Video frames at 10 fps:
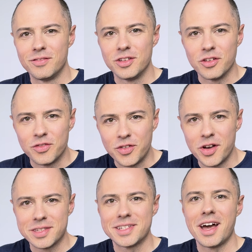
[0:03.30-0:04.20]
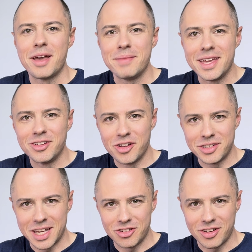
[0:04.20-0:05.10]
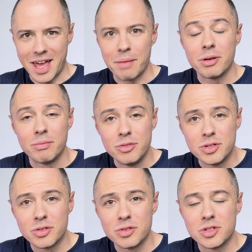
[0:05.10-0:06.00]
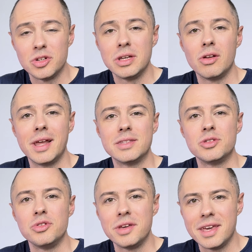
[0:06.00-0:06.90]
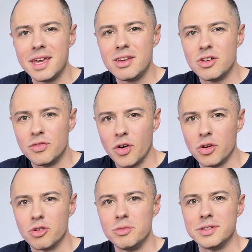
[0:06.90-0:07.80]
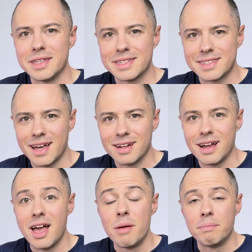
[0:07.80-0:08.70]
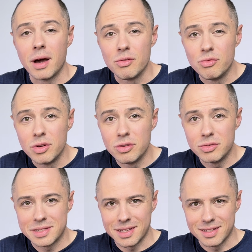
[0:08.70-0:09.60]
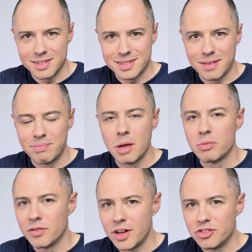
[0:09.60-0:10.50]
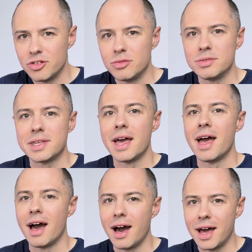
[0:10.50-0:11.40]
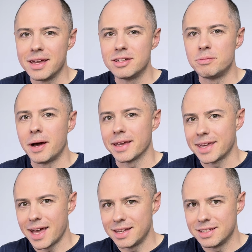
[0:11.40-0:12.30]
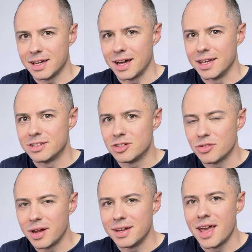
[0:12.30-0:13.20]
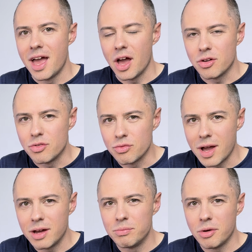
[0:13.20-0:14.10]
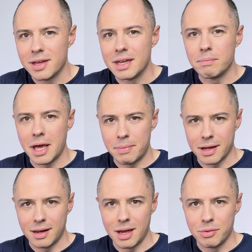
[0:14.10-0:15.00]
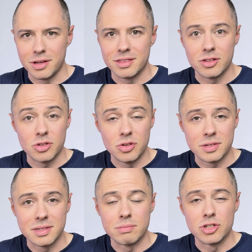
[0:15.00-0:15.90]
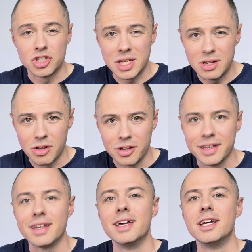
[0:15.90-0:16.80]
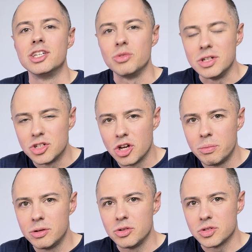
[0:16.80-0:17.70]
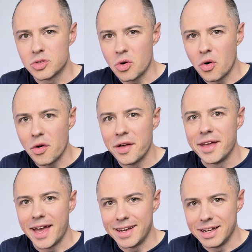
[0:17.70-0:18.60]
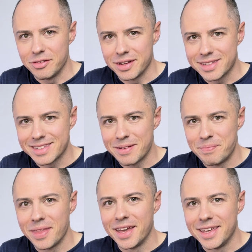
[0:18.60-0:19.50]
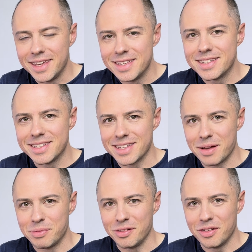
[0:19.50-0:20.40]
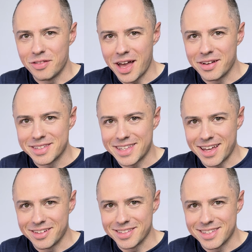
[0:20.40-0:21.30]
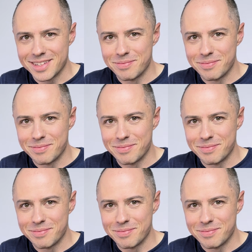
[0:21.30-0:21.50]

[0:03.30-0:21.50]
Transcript: the first time in a notation app, MuseScore Studio lets you hear your vocal music sung by real singers, professionals hired by Cantai to train a groundbreaking playback library that uses machine learning to interpret your score and lyrics. Here's an example of how it sounds.